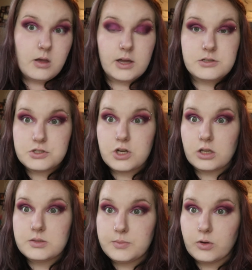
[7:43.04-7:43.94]
I
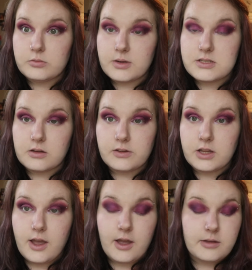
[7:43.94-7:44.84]
just poked myself in
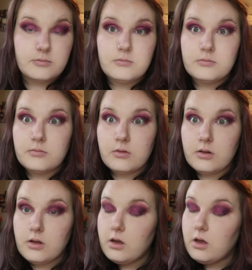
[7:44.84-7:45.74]
the eye.
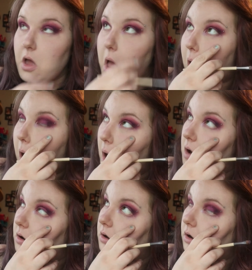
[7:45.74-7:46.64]

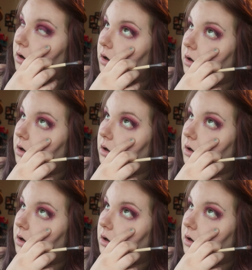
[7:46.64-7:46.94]
Oh.